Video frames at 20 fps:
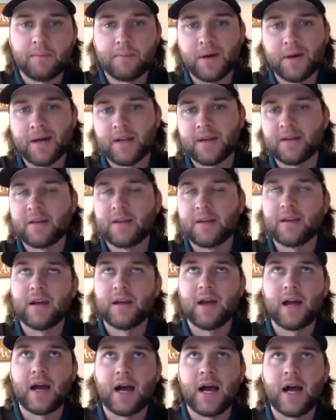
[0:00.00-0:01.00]
but
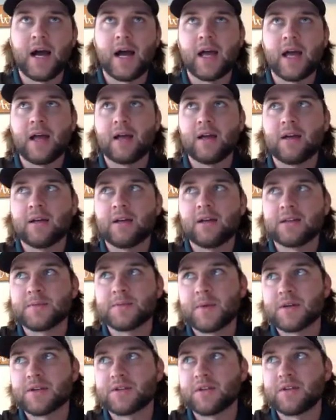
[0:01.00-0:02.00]

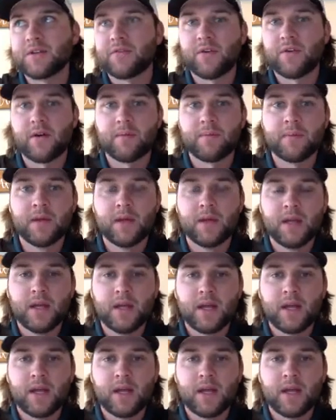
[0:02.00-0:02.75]
especially from